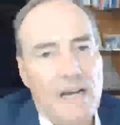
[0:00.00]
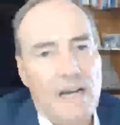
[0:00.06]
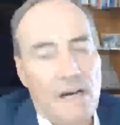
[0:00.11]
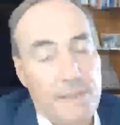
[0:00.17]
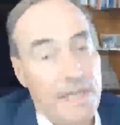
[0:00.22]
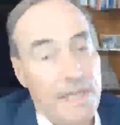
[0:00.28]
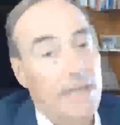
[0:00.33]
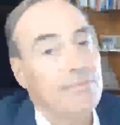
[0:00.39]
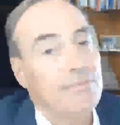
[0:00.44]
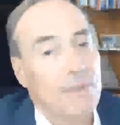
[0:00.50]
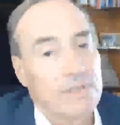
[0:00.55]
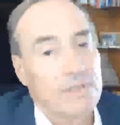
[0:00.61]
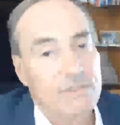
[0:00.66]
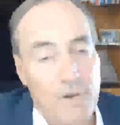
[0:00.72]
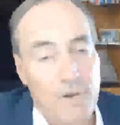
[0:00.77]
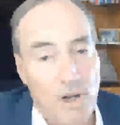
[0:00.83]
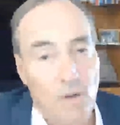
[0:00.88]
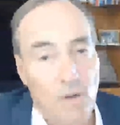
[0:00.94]
Okay, first
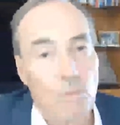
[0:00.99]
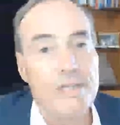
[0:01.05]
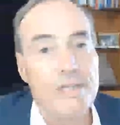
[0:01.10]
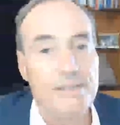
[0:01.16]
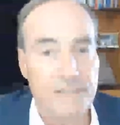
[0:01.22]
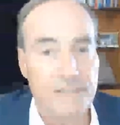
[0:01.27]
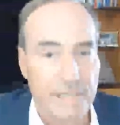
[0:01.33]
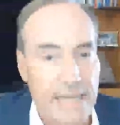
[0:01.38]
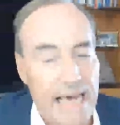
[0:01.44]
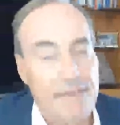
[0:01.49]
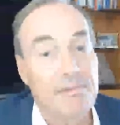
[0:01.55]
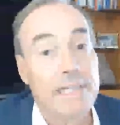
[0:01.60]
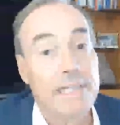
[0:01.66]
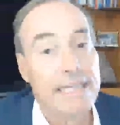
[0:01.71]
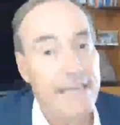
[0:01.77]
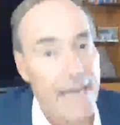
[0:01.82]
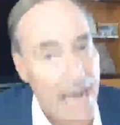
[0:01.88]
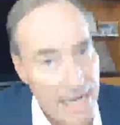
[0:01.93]
of all, we did have a
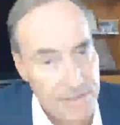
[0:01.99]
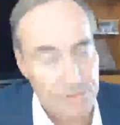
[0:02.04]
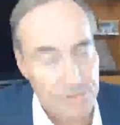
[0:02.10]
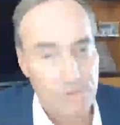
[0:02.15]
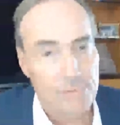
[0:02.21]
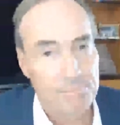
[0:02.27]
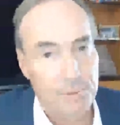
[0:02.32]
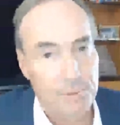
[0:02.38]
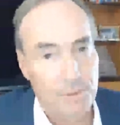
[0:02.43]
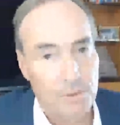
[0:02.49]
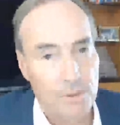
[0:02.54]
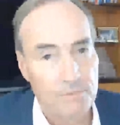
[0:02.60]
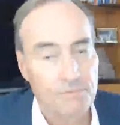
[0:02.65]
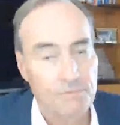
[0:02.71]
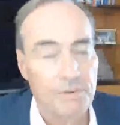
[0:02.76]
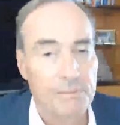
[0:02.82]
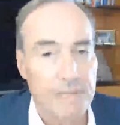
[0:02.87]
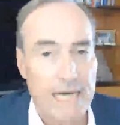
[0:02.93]
natural
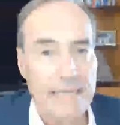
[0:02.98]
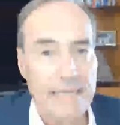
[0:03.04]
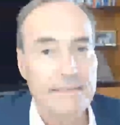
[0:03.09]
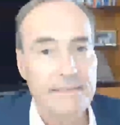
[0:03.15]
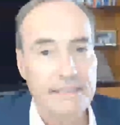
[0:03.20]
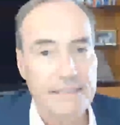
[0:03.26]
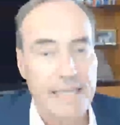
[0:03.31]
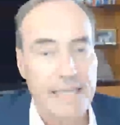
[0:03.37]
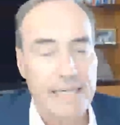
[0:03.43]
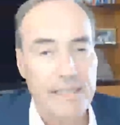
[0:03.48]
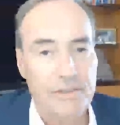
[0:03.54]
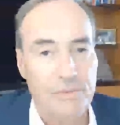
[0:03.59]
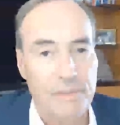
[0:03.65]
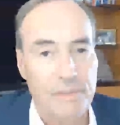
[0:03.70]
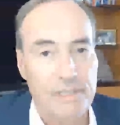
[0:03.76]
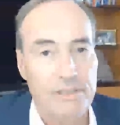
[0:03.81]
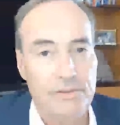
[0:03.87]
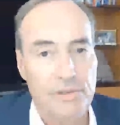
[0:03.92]
boom from
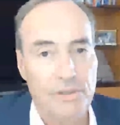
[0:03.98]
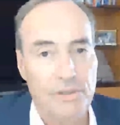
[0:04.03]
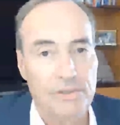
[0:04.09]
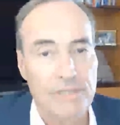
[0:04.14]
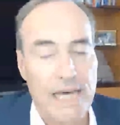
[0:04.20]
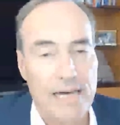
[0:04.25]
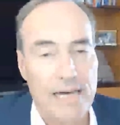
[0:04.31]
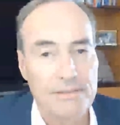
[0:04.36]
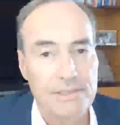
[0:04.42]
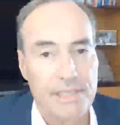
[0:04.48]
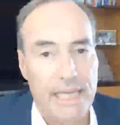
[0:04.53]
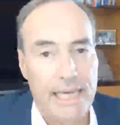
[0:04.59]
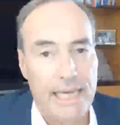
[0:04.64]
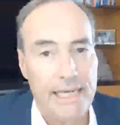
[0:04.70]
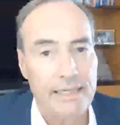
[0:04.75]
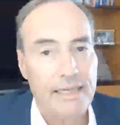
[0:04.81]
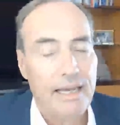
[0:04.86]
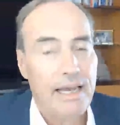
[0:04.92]
1983 to
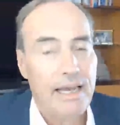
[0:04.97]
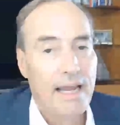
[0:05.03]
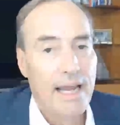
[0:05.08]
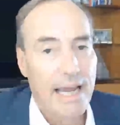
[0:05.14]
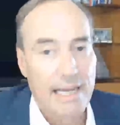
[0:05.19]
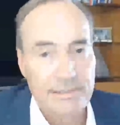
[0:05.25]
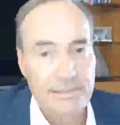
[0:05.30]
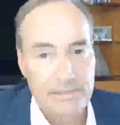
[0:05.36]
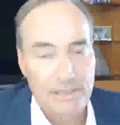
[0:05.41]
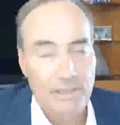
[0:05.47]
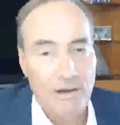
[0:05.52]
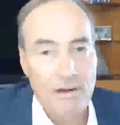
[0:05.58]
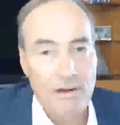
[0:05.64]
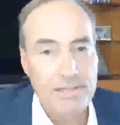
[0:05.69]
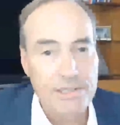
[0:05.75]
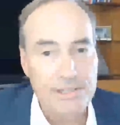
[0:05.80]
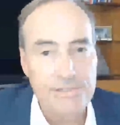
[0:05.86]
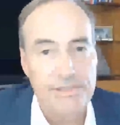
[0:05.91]
2008 as the
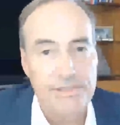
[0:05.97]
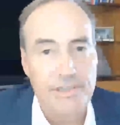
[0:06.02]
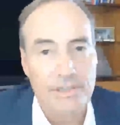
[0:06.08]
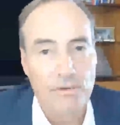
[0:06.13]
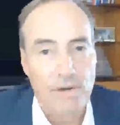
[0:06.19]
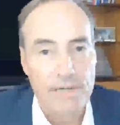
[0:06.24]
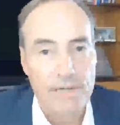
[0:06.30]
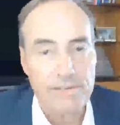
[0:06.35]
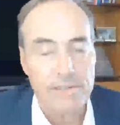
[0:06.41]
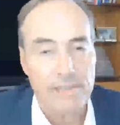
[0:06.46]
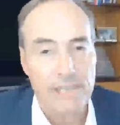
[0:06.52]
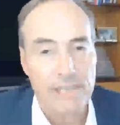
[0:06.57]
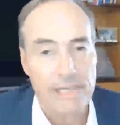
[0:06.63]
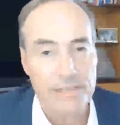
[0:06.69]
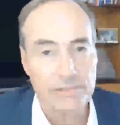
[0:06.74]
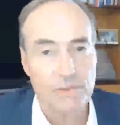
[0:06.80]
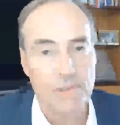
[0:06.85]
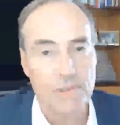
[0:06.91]
largest generation in
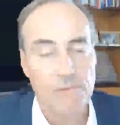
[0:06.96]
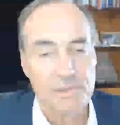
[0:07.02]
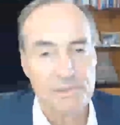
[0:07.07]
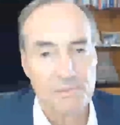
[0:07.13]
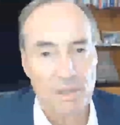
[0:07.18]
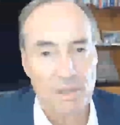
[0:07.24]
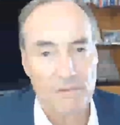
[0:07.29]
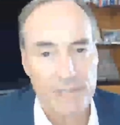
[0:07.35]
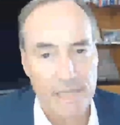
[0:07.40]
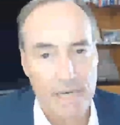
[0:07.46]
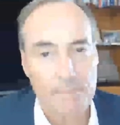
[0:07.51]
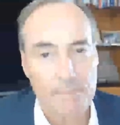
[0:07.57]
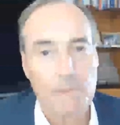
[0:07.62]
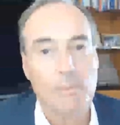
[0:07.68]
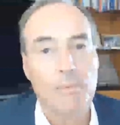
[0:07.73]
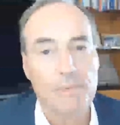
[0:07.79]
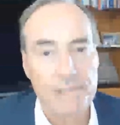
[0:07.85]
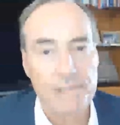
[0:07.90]
history was moving
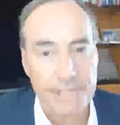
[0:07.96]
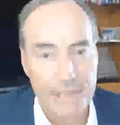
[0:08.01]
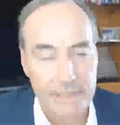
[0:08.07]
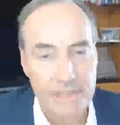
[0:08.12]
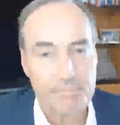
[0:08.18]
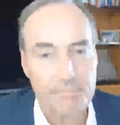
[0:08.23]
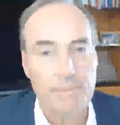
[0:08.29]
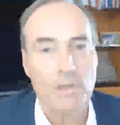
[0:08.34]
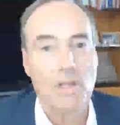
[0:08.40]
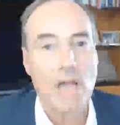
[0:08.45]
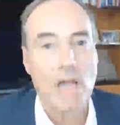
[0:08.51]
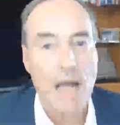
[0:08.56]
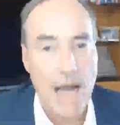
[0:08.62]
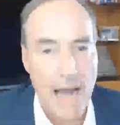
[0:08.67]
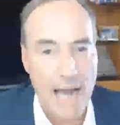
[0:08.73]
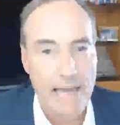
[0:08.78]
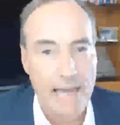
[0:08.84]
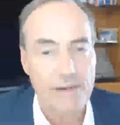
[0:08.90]
up a predictable
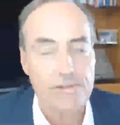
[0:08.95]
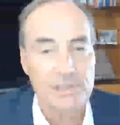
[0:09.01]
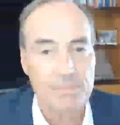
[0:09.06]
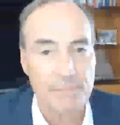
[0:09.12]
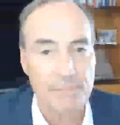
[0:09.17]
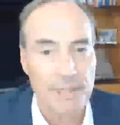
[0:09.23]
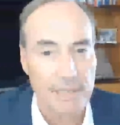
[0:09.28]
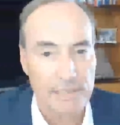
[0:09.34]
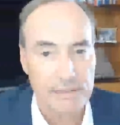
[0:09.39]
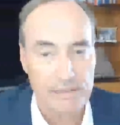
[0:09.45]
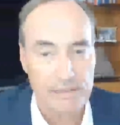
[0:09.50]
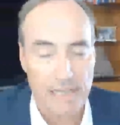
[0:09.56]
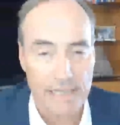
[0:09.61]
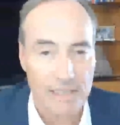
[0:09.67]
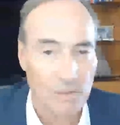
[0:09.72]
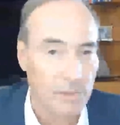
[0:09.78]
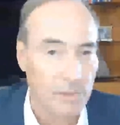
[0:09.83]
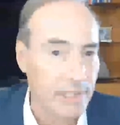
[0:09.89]
higher spending
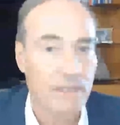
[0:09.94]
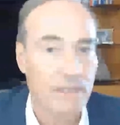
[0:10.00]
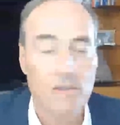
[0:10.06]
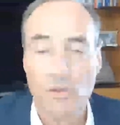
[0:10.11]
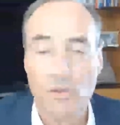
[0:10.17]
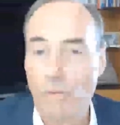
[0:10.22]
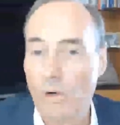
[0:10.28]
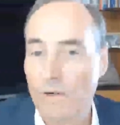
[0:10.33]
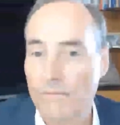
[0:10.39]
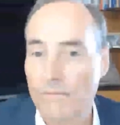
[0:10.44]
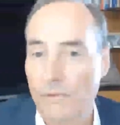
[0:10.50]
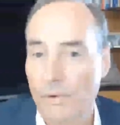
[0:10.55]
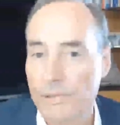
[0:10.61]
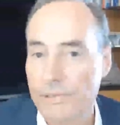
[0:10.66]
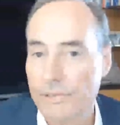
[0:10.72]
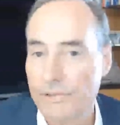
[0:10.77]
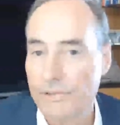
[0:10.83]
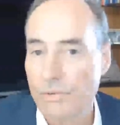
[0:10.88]
cycle. We enter the
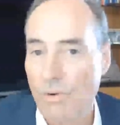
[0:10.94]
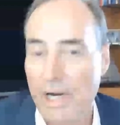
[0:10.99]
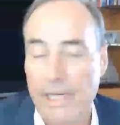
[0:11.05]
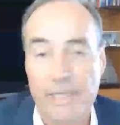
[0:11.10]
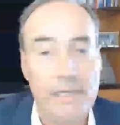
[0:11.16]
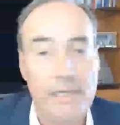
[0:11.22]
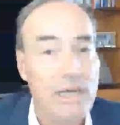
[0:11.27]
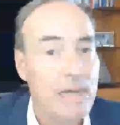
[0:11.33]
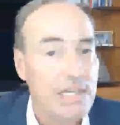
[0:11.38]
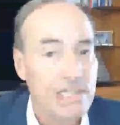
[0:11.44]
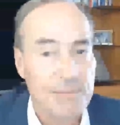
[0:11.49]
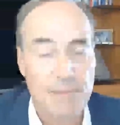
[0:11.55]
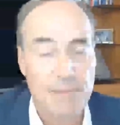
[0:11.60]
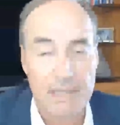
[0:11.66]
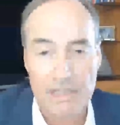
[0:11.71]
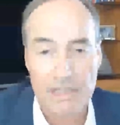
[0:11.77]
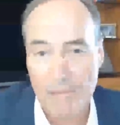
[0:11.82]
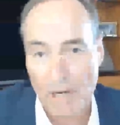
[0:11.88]
workforce at 20,
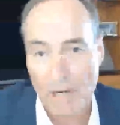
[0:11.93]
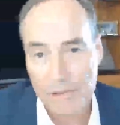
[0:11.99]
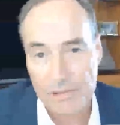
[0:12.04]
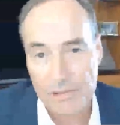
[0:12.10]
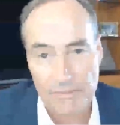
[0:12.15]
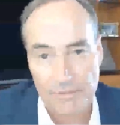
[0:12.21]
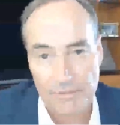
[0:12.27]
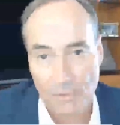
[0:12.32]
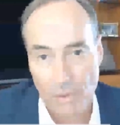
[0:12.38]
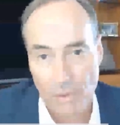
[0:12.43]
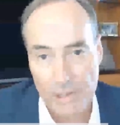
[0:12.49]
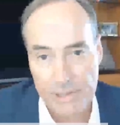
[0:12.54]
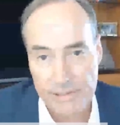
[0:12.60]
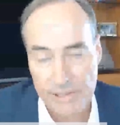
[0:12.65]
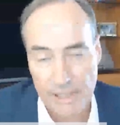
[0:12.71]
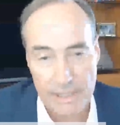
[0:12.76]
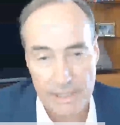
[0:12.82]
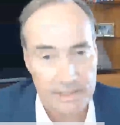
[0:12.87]
spend the most at
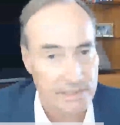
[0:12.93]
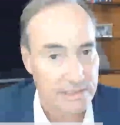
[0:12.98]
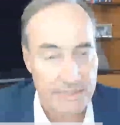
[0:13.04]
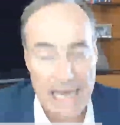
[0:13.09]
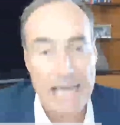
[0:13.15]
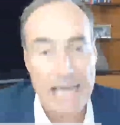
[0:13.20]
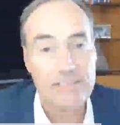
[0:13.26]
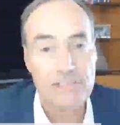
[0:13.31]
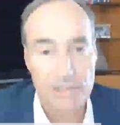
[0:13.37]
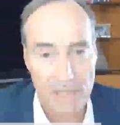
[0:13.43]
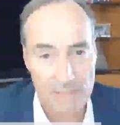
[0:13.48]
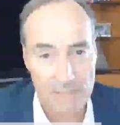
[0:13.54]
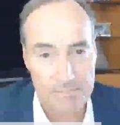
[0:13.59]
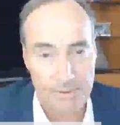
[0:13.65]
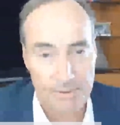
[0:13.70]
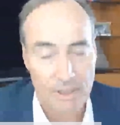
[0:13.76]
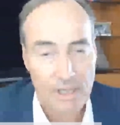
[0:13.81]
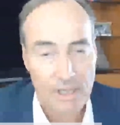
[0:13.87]
46. It's that
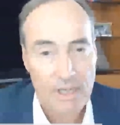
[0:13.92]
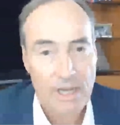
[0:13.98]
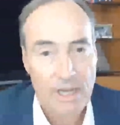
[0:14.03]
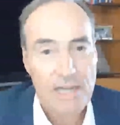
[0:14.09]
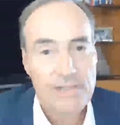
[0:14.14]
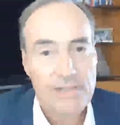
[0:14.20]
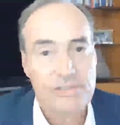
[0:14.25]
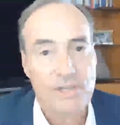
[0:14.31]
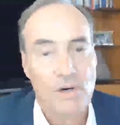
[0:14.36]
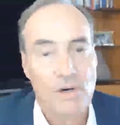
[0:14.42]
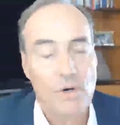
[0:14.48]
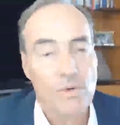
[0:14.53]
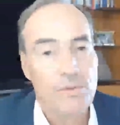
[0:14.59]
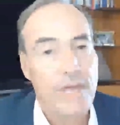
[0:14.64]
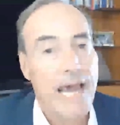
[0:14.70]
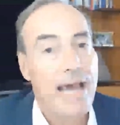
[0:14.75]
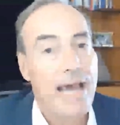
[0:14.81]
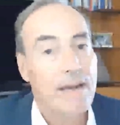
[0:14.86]
simple.
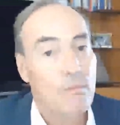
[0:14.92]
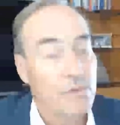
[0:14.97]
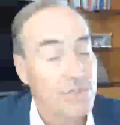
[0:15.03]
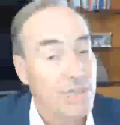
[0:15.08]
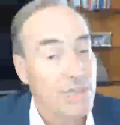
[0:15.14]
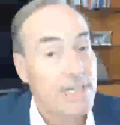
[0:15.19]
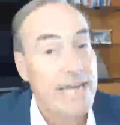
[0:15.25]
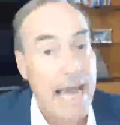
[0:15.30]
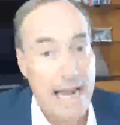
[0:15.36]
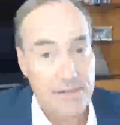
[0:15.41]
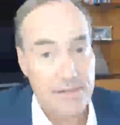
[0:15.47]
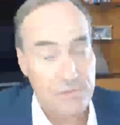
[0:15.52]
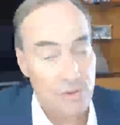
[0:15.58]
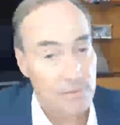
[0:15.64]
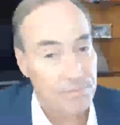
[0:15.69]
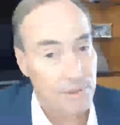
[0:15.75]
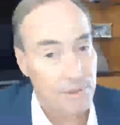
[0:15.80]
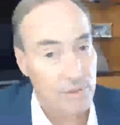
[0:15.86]
So that was a
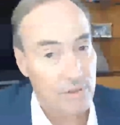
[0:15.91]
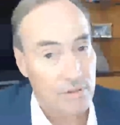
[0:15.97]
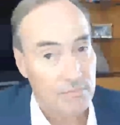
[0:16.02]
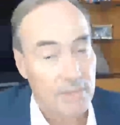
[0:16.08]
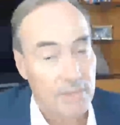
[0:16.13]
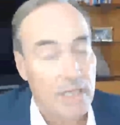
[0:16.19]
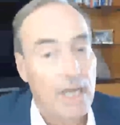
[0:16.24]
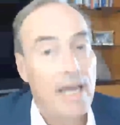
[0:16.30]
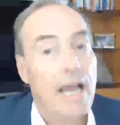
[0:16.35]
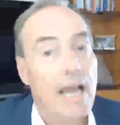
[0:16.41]
natural boom.